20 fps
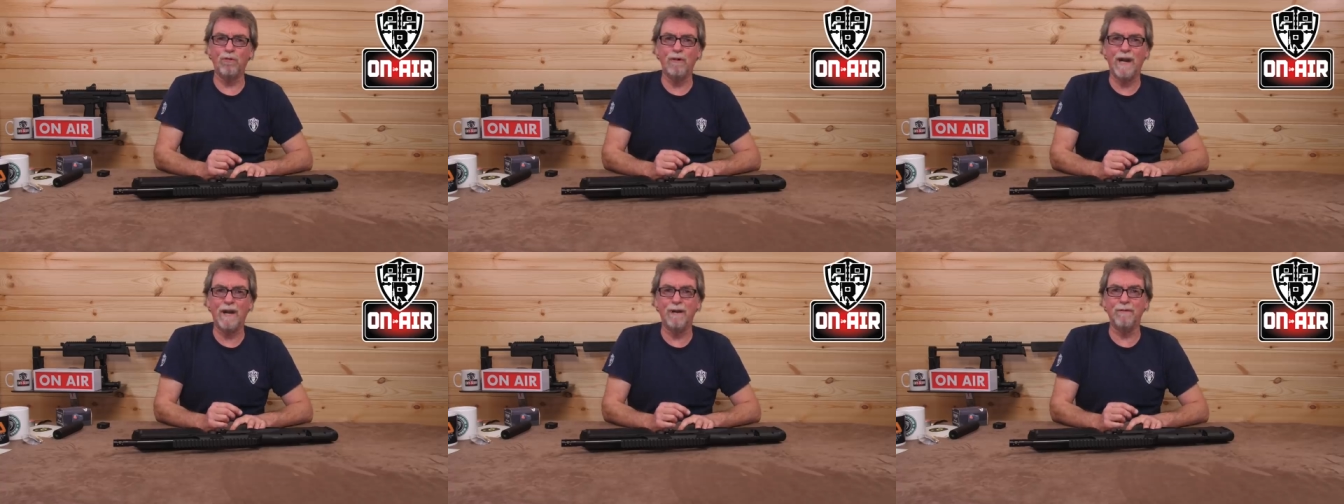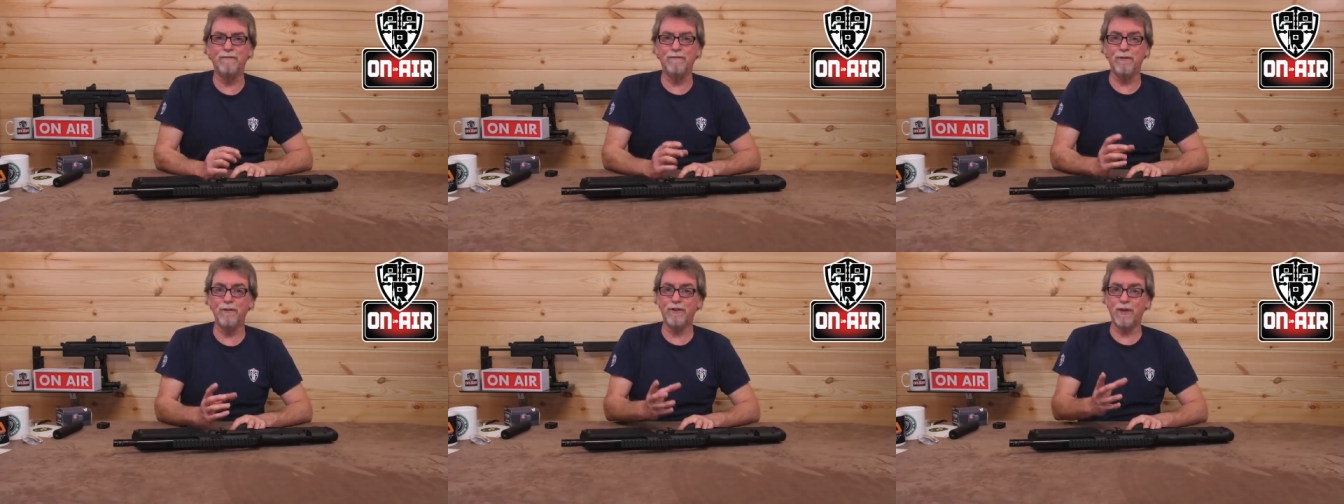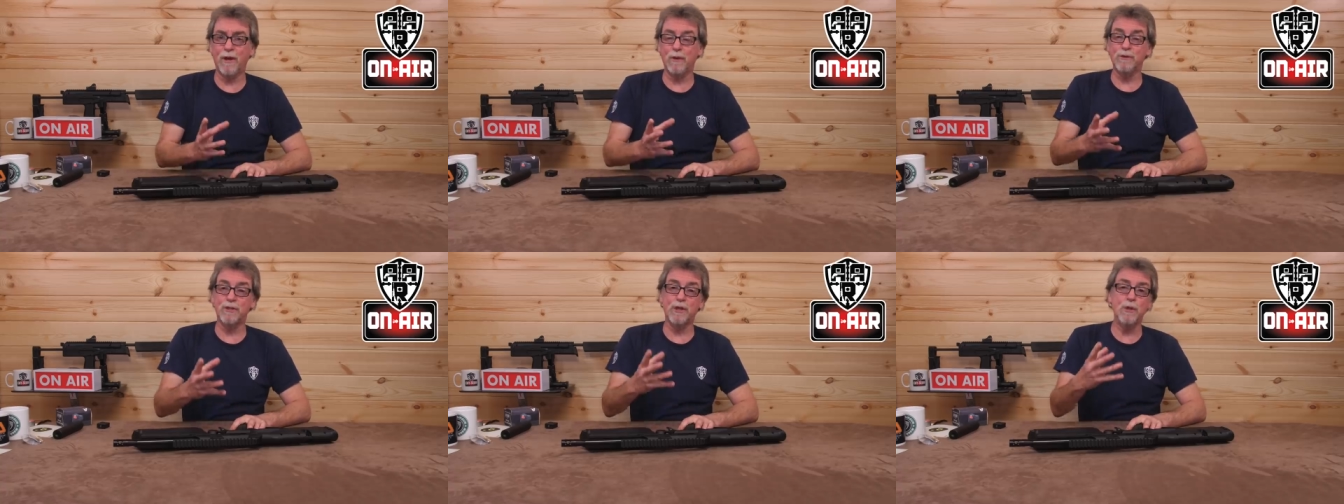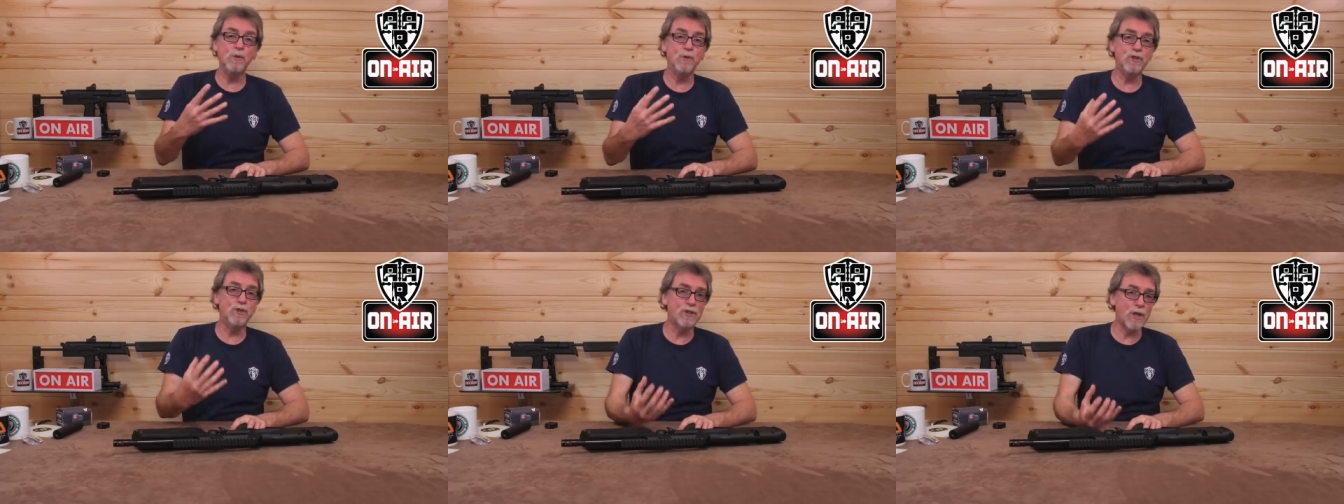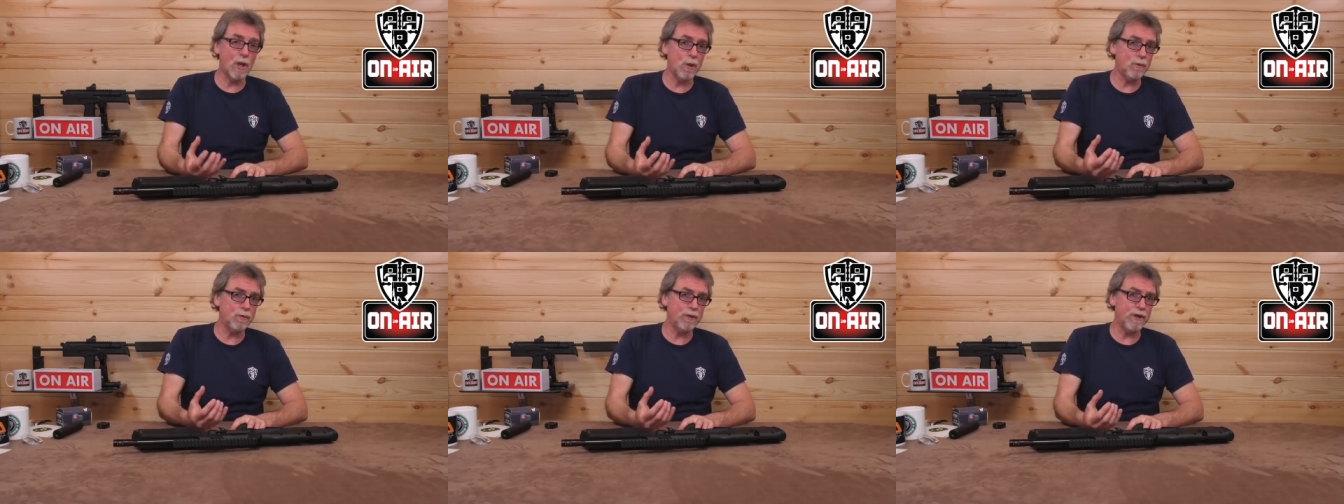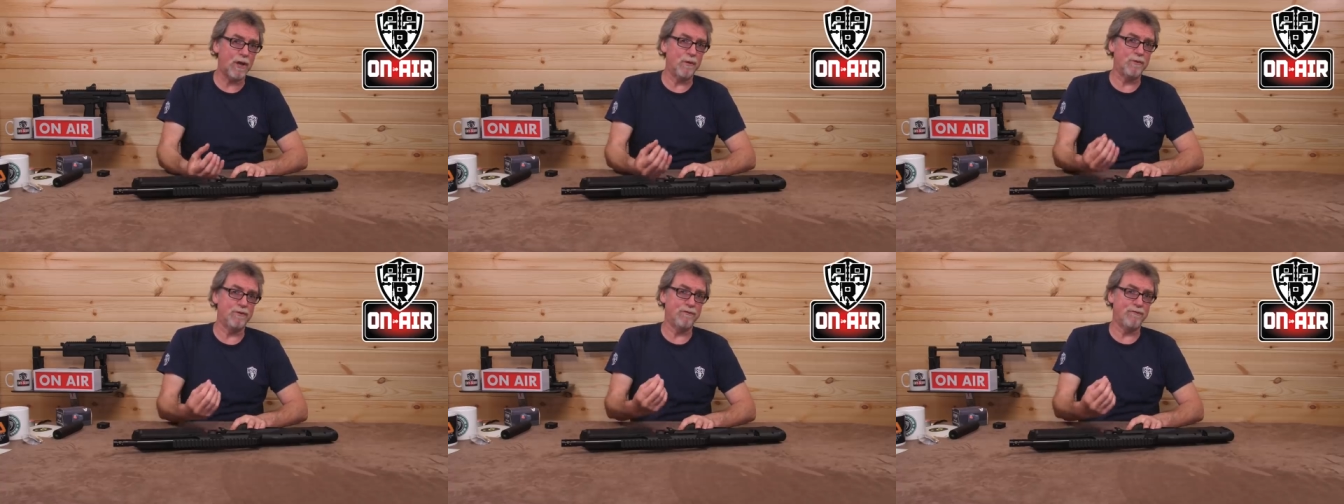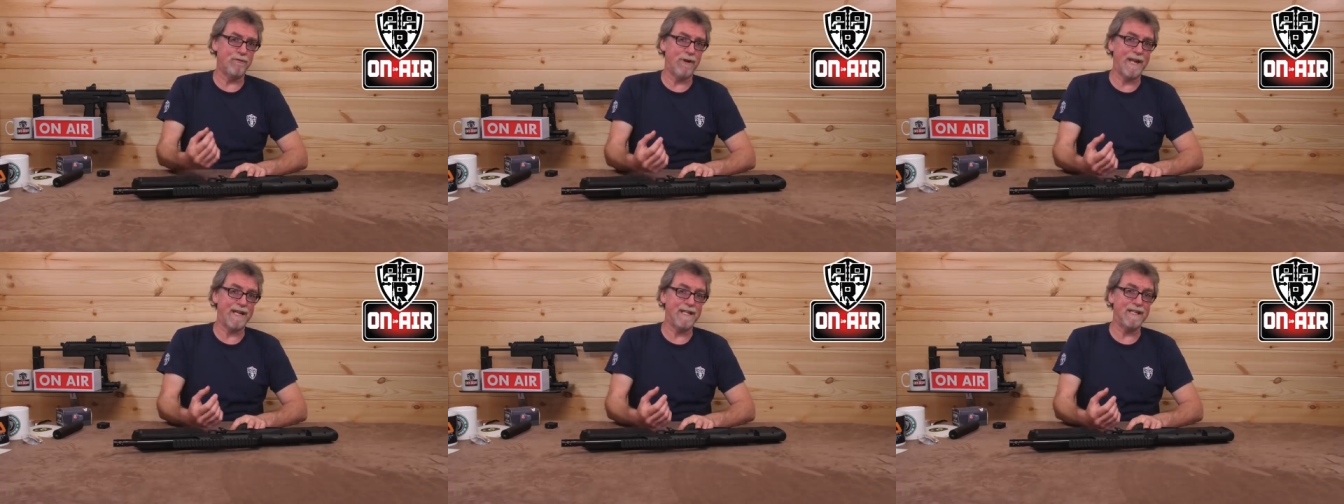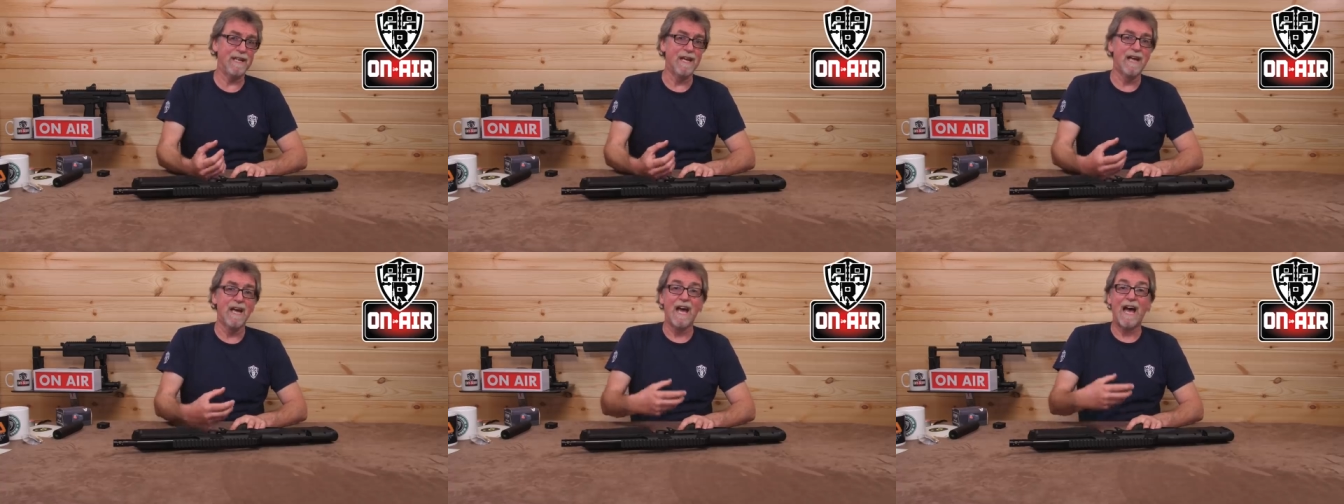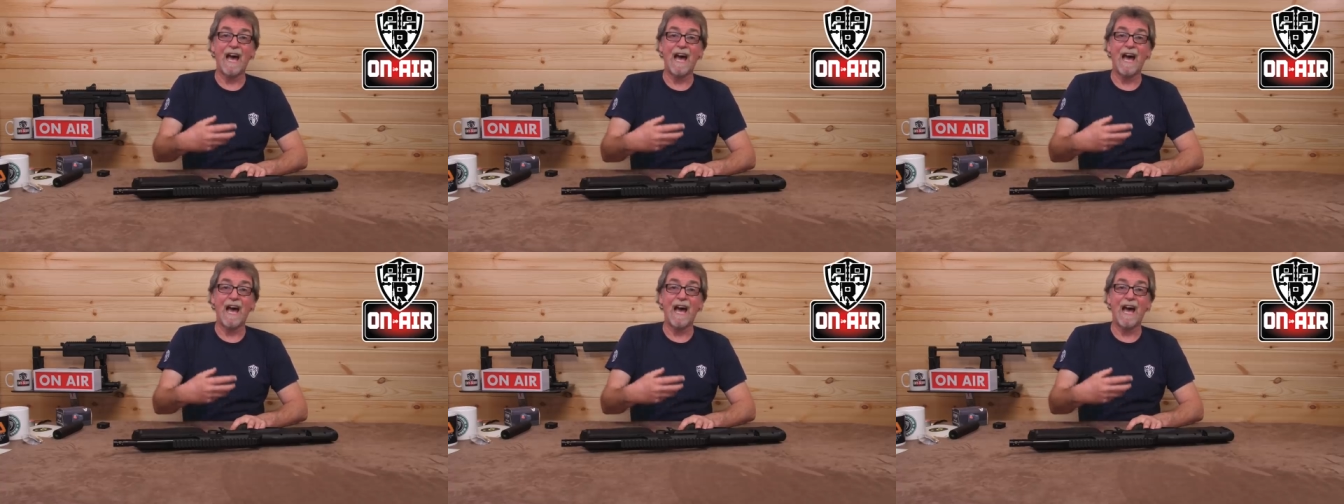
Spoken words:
round for those who don't know the Reign